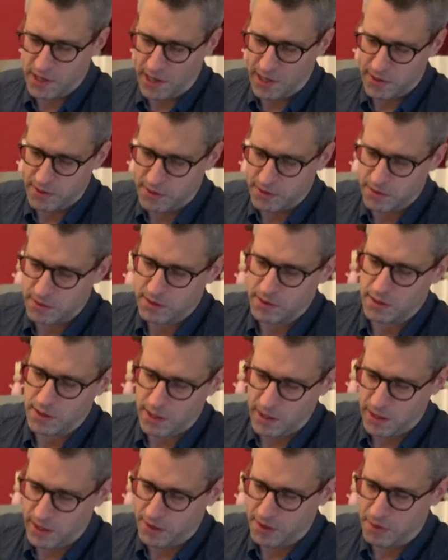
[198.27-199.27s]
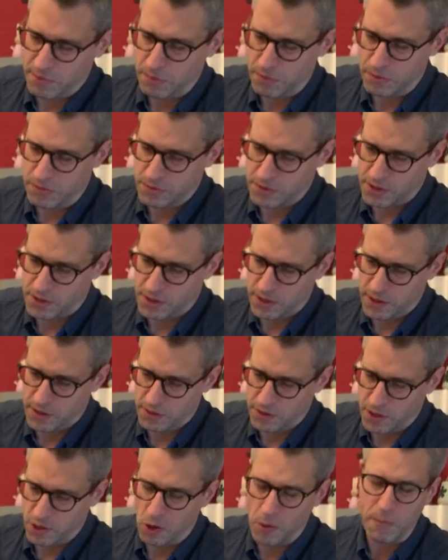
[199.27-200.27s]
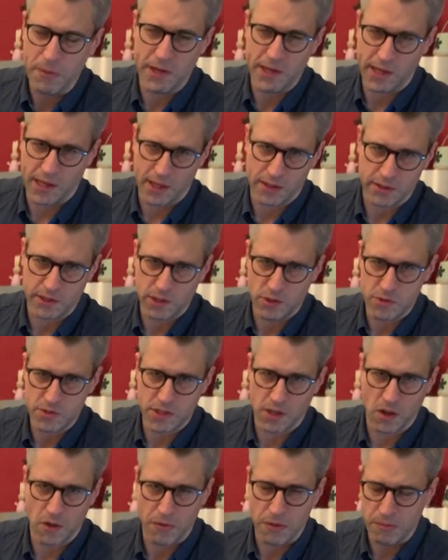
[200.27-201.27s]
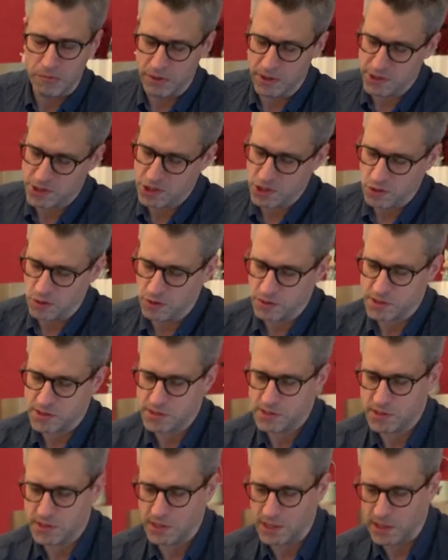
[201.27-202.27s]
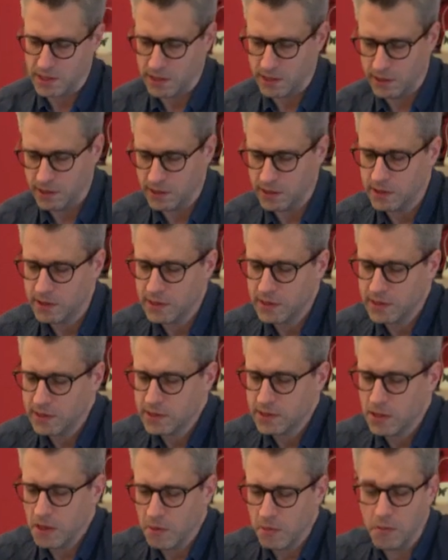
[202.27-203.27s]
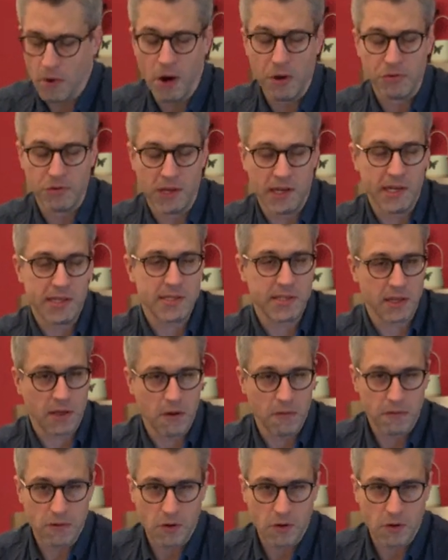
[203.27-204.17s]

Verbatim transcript: then uh, the, the, the opening and closing of the bridge looks uh, more realistic, of